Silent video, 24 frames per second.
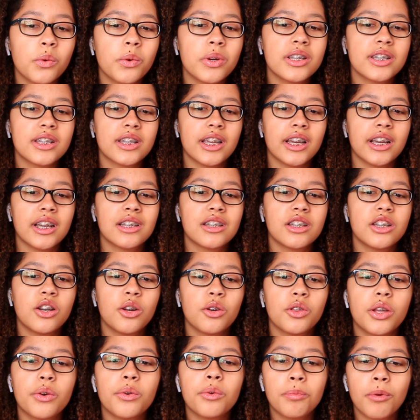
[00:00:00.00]
of ruins things. You
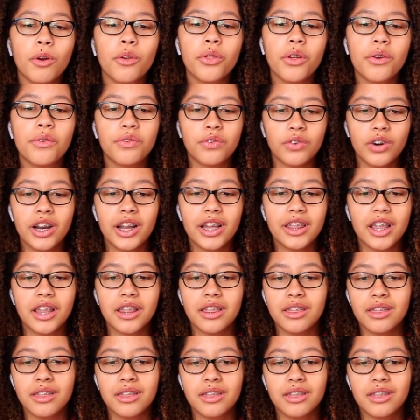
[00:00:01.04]
know, they were both afraid
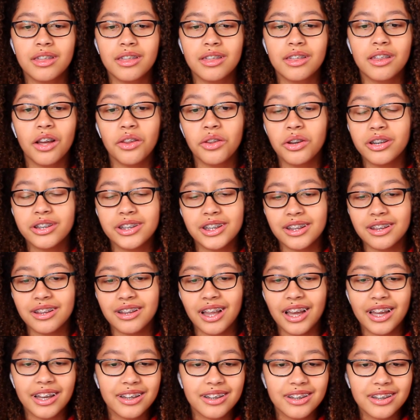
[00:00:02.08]
that the other didn't
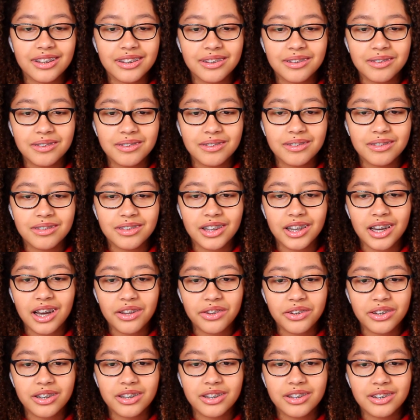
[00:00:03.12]
like the
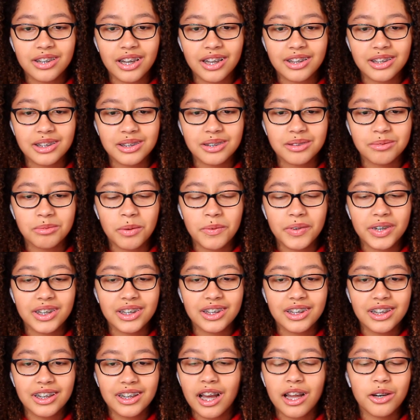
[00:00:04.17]
other at this moment.
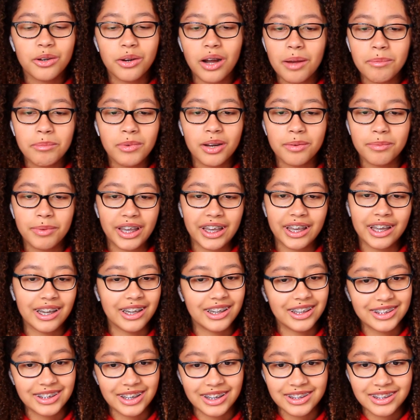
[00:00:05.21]
I don't, I'm not making
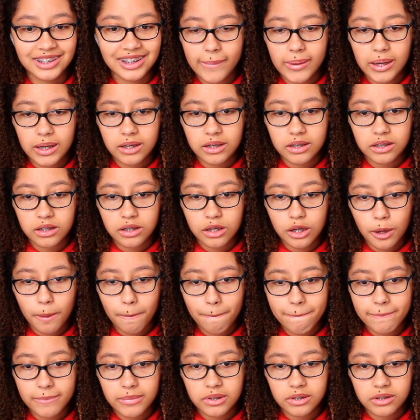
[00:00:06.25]
any sense. I had
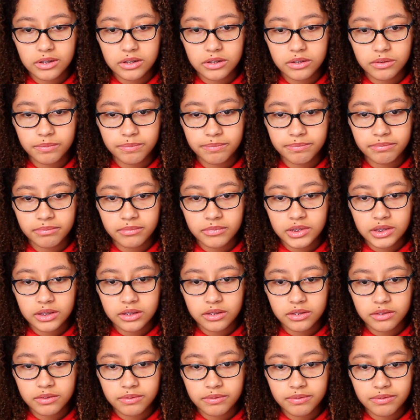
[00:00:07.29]
to bet, I'd say
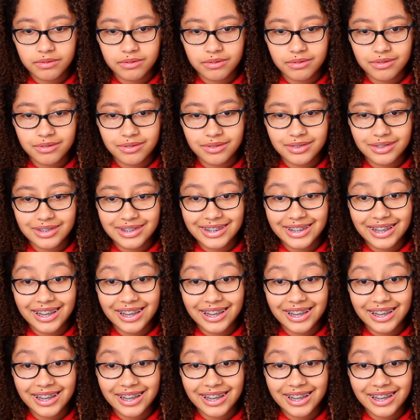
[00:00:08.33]
it's for our leading